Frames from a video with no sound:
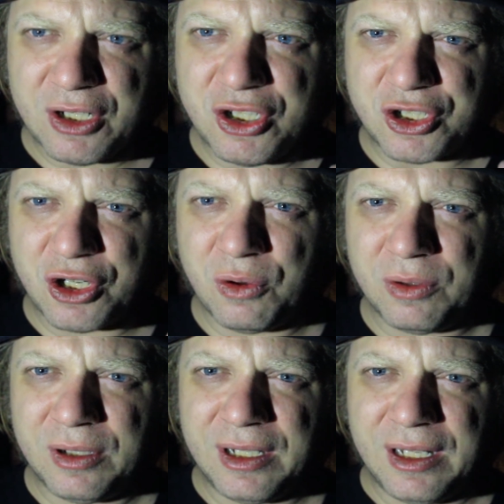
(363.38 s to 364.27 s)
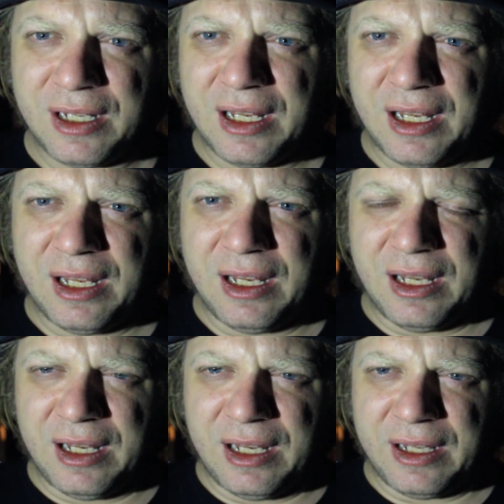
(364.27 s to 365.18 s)
show
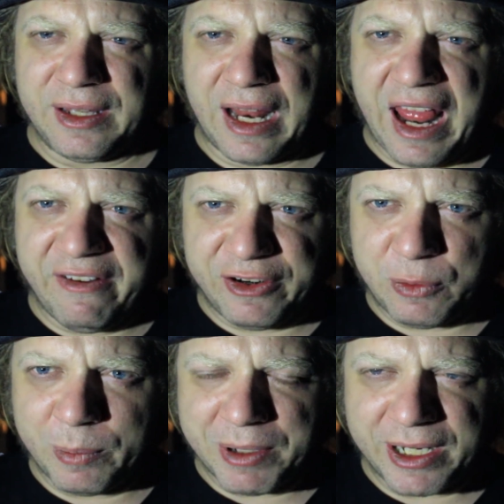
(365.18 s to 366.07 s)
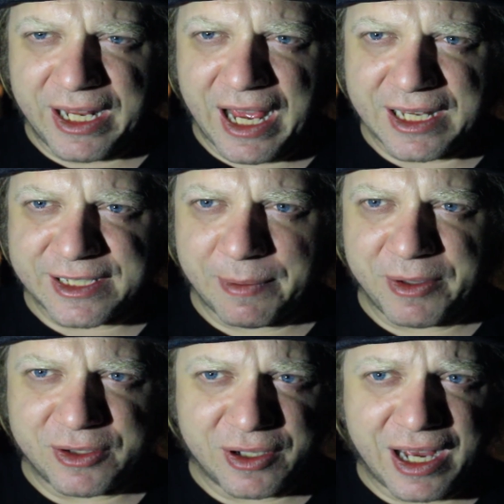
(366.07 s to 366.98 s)
that everybody has
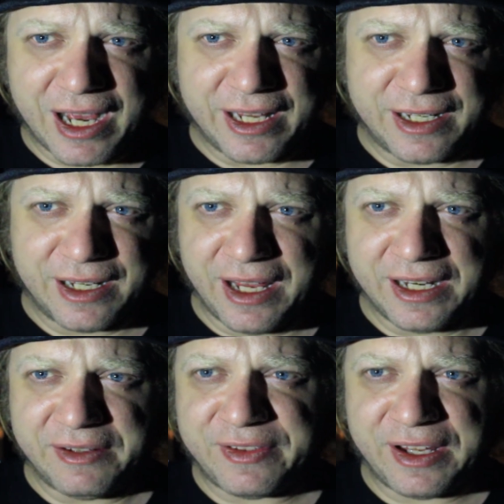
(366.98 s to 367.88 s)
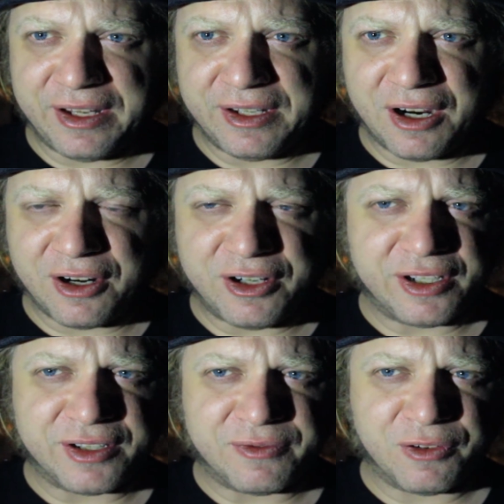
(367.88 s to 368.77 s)
something to hide. And if they
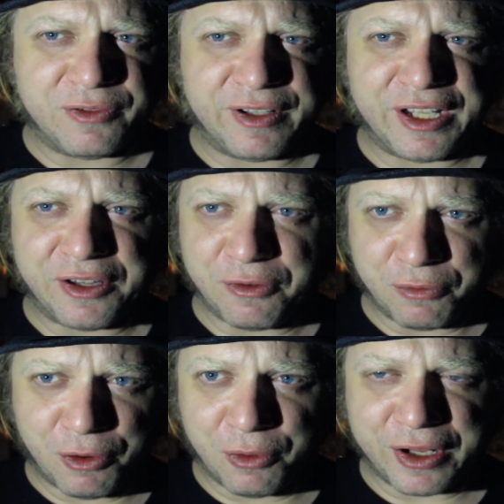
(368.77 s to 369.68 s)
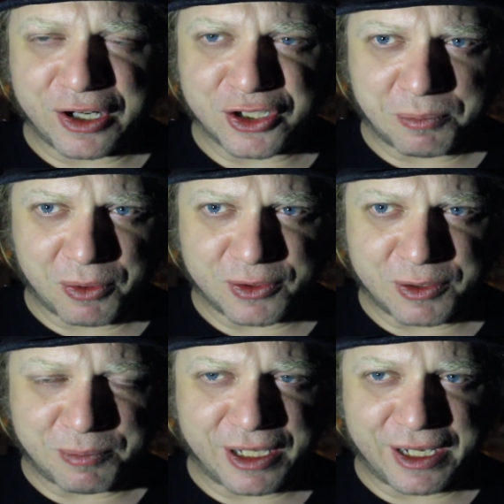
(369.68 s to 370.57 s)
aren't fulfilling the role they are supposed
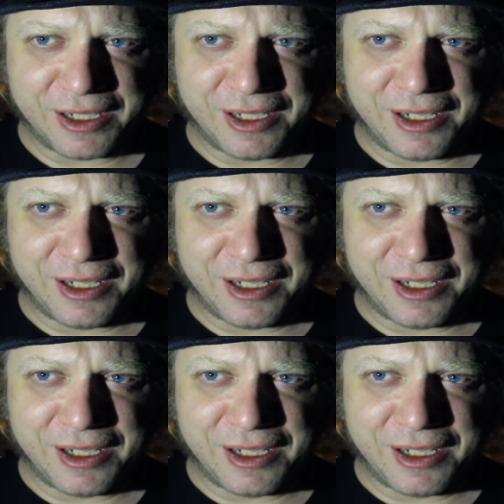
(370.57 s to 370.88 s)
to play,